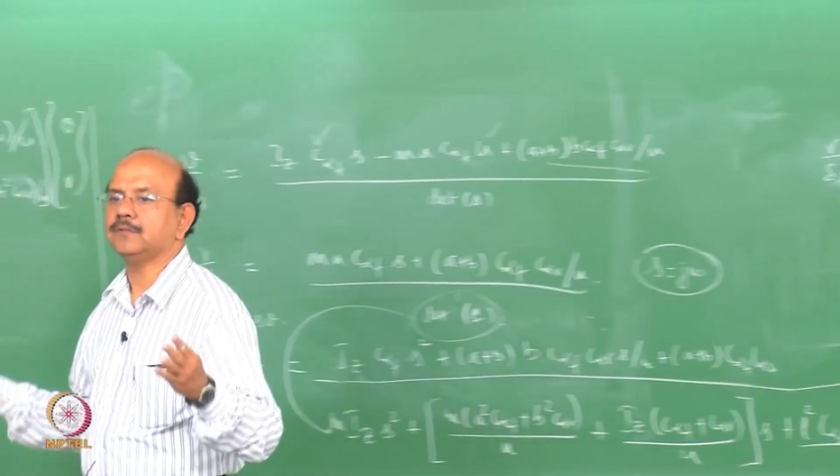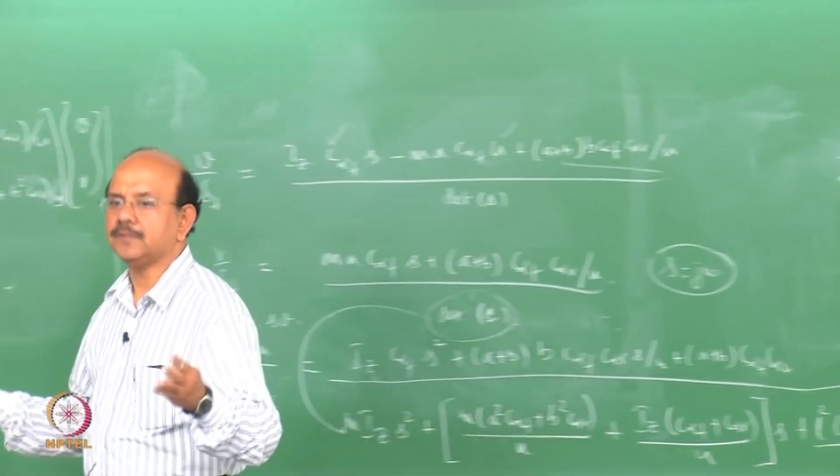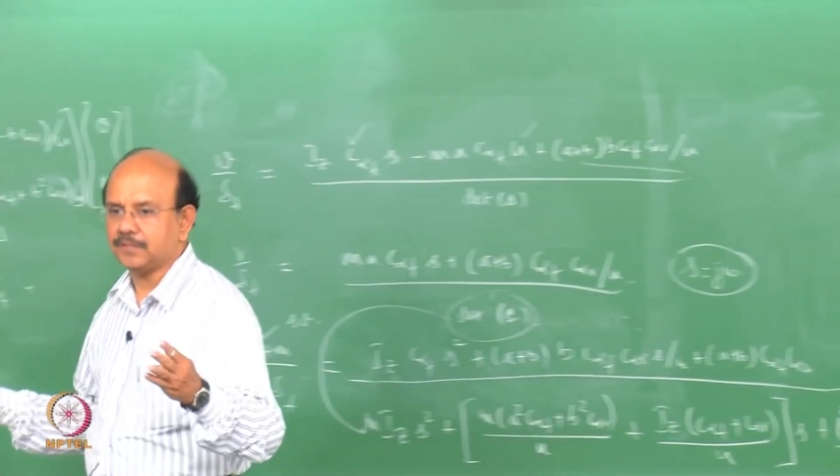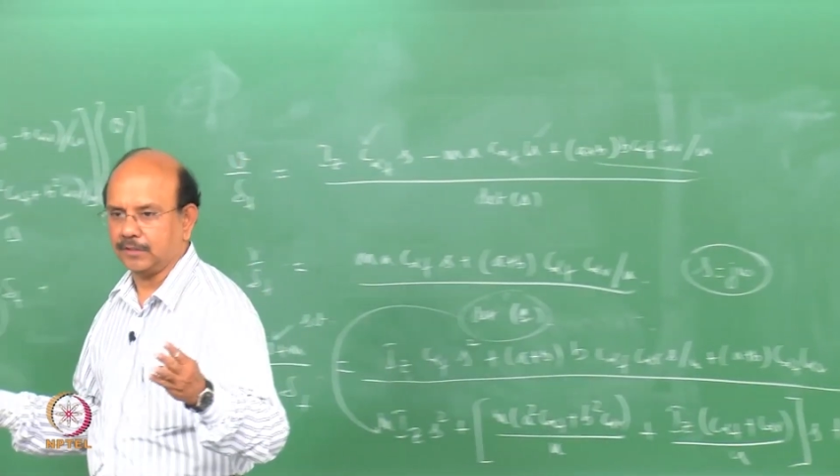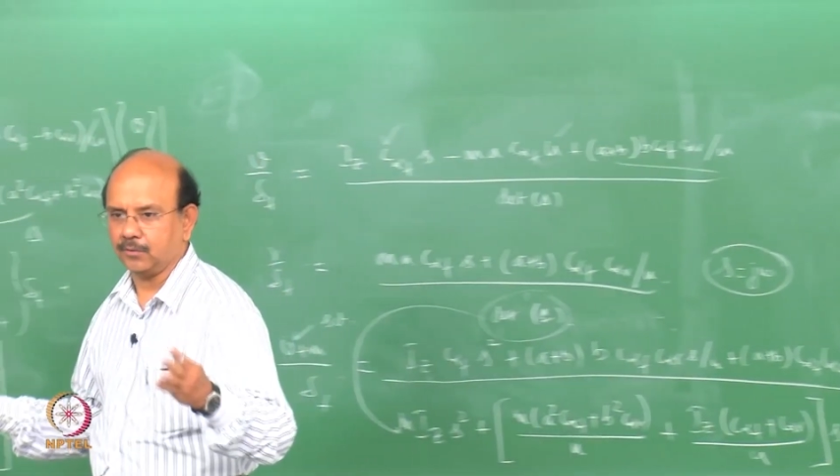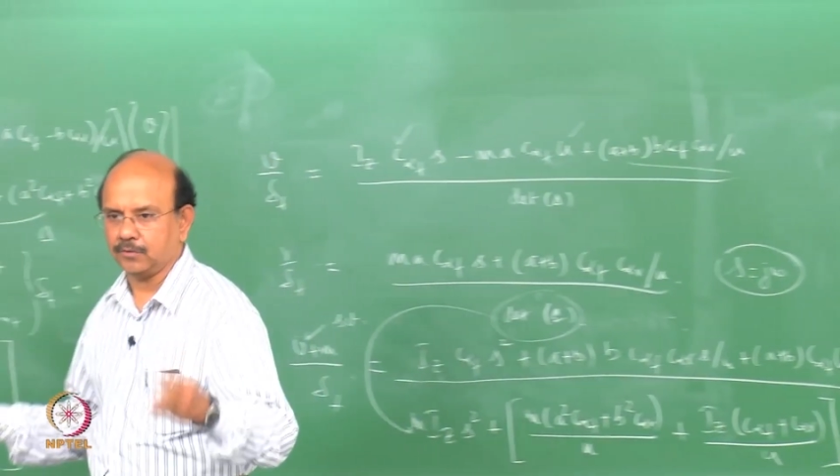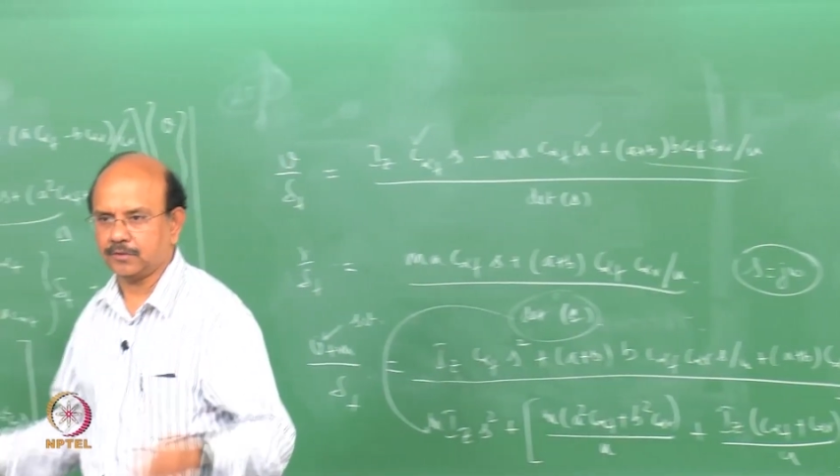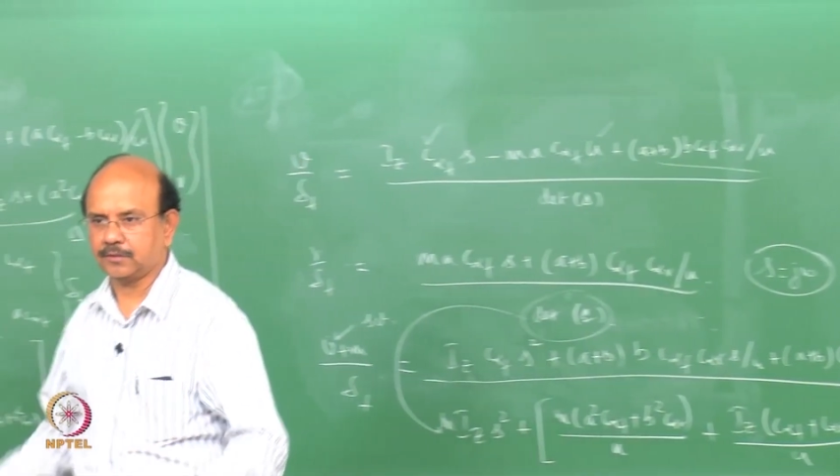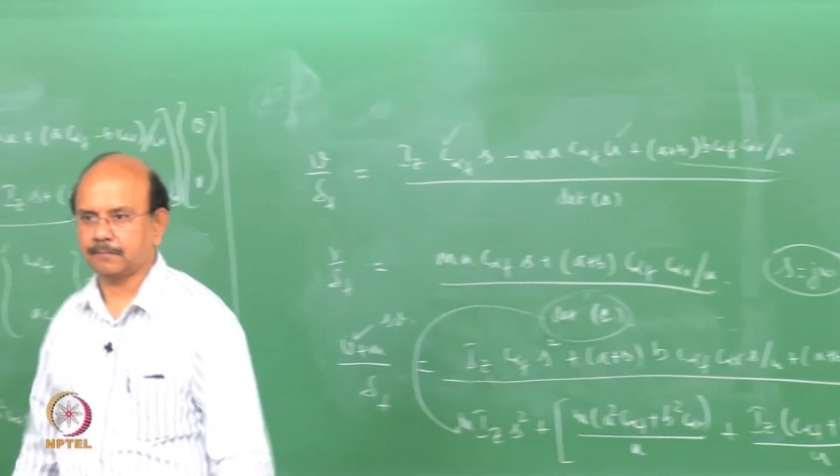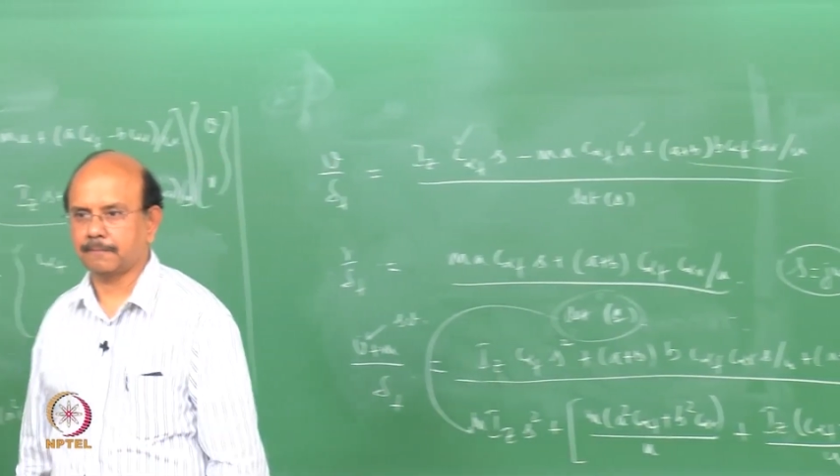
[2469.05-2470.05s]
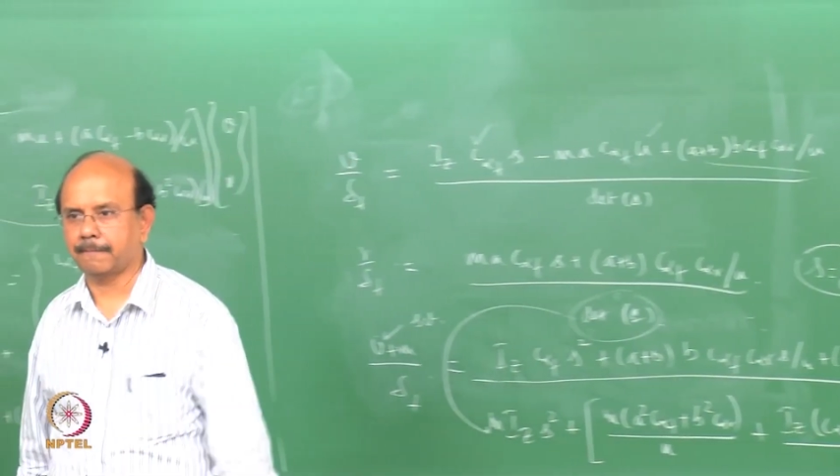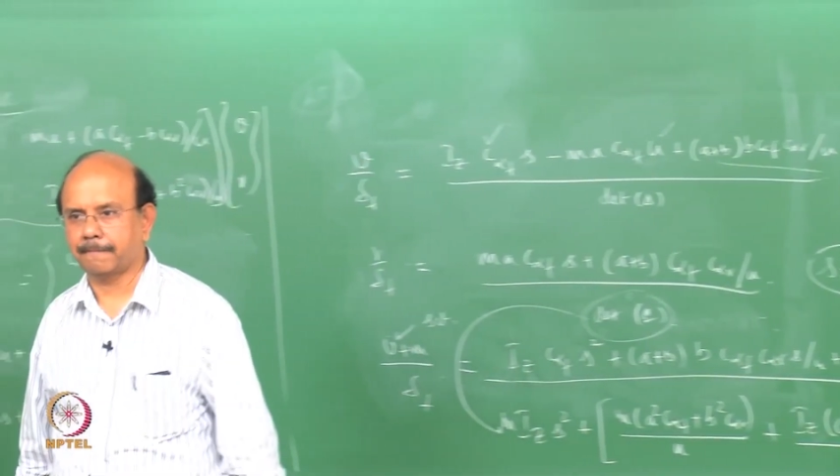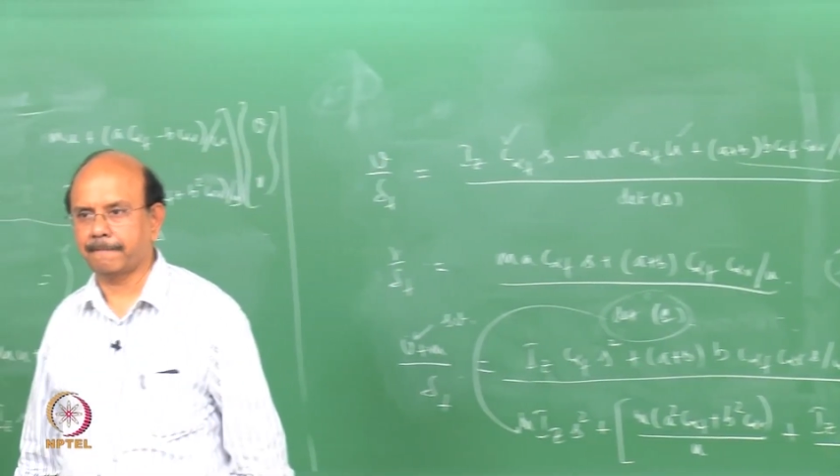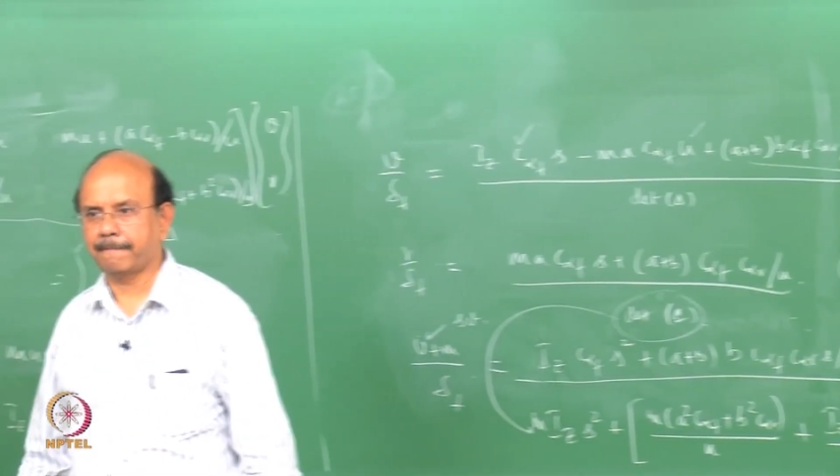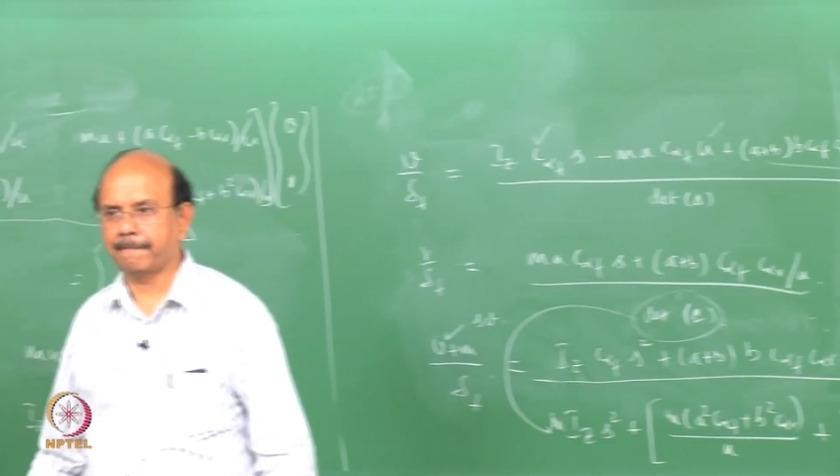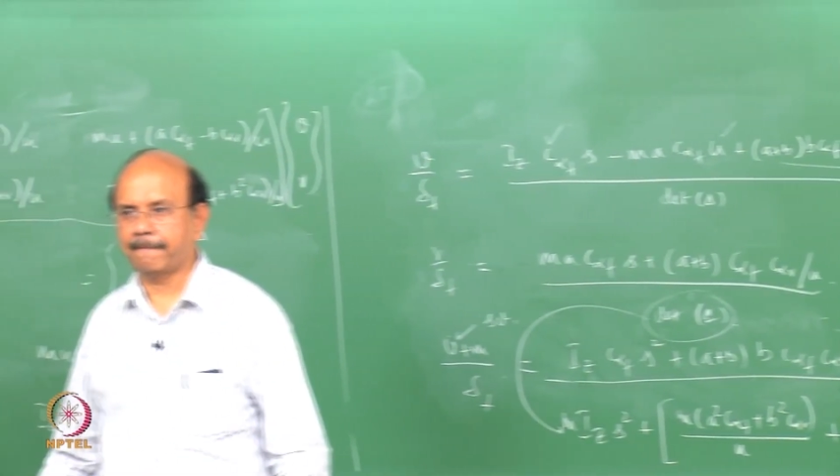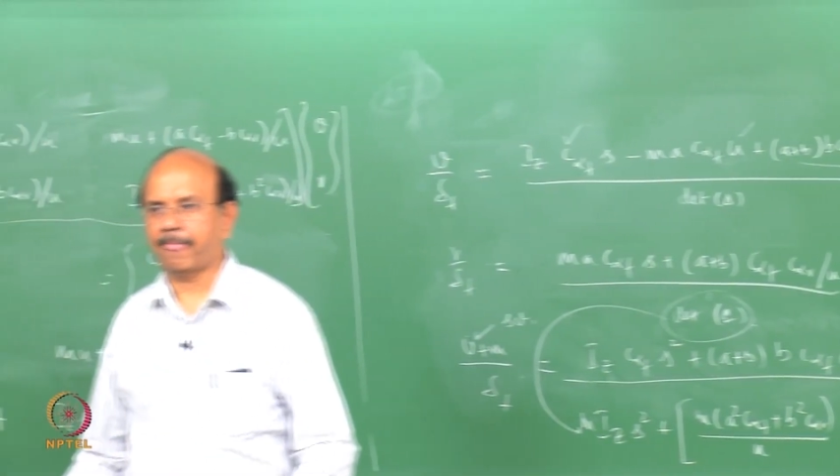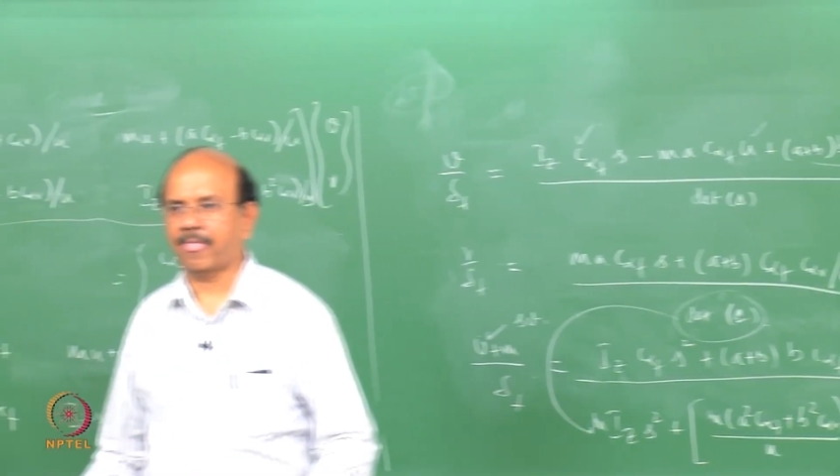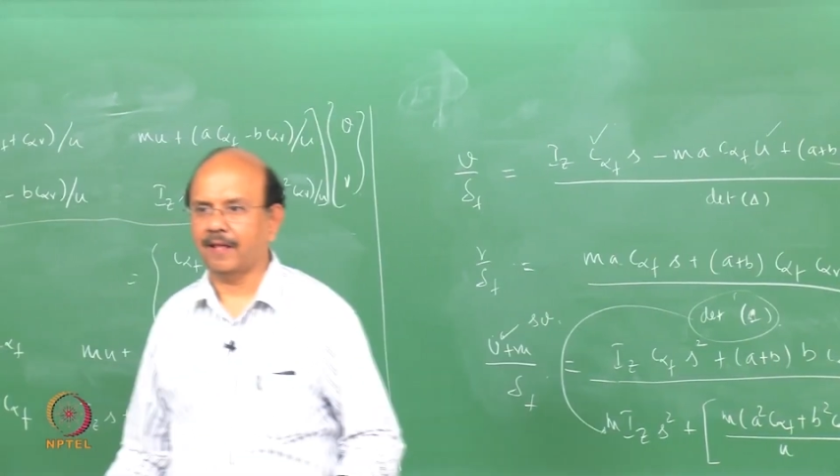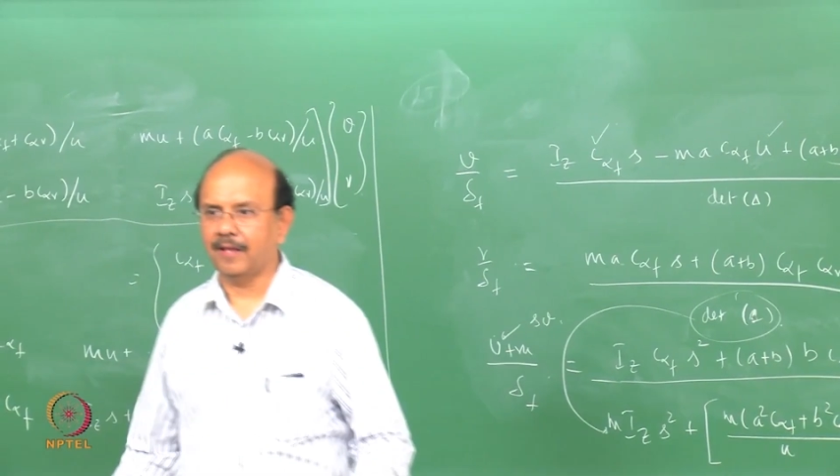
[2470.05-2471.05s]
zeros.
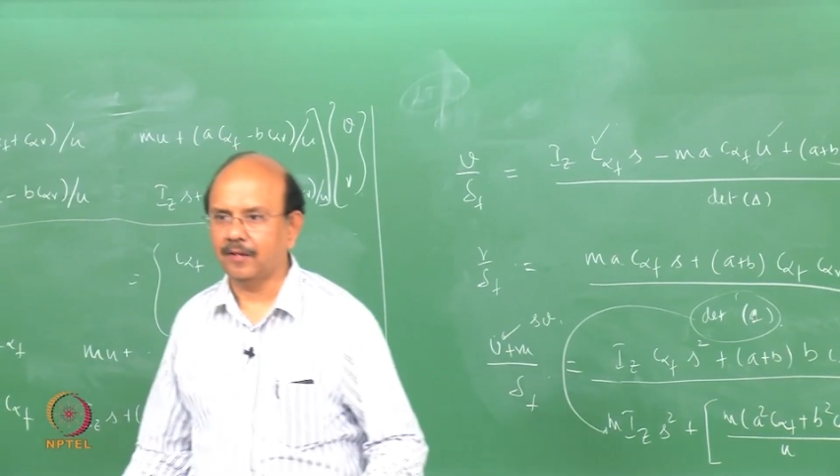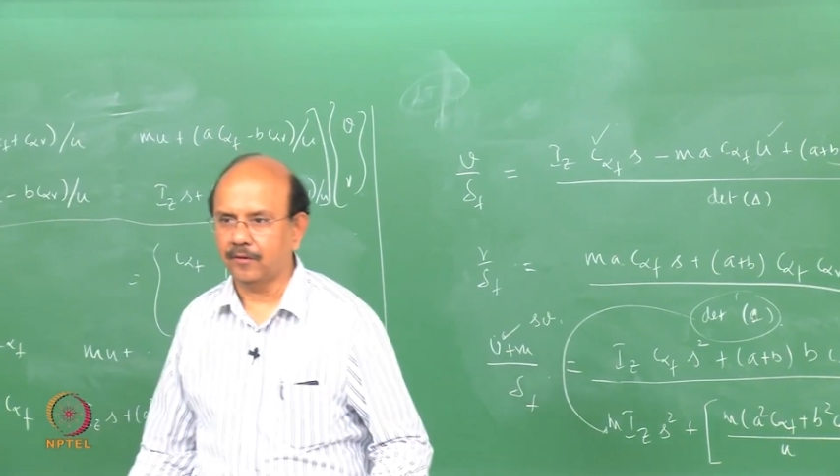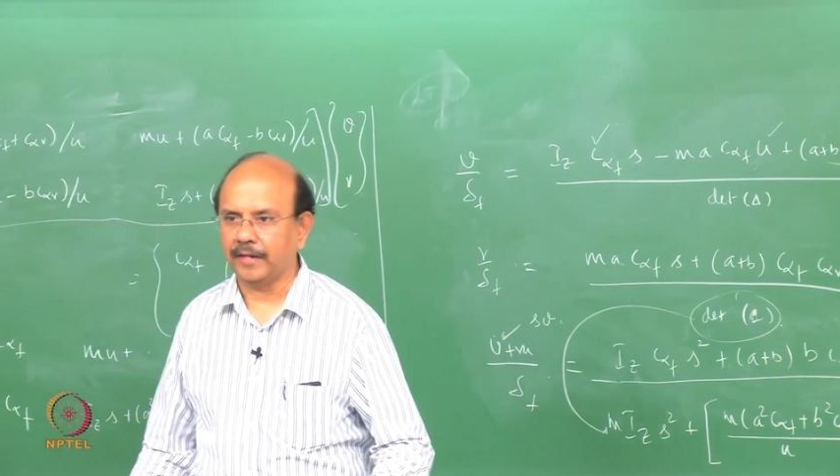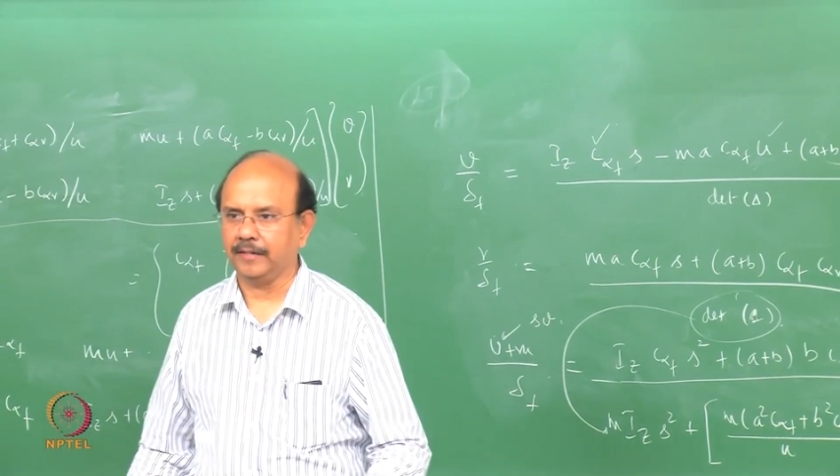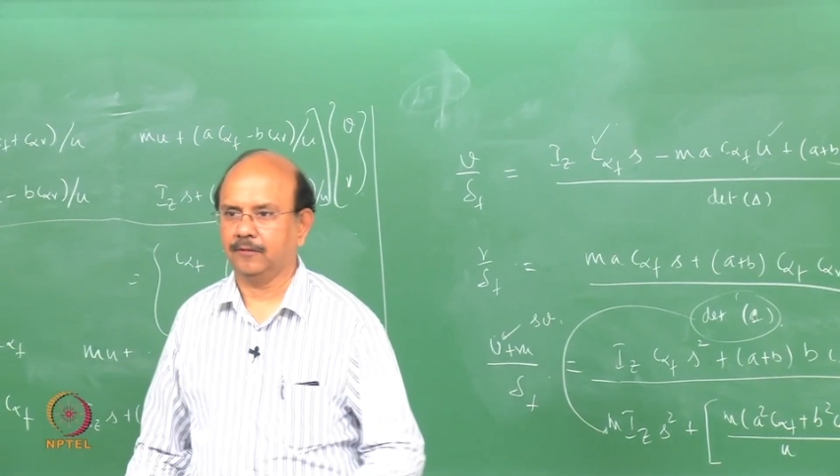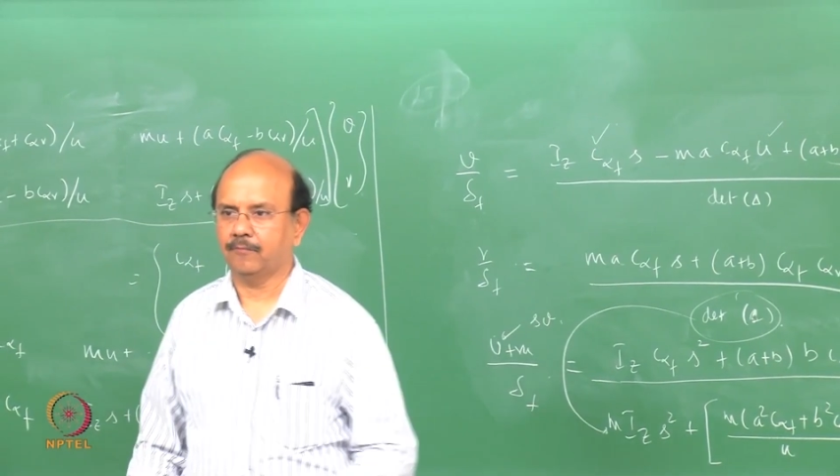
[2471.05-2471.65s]
Right.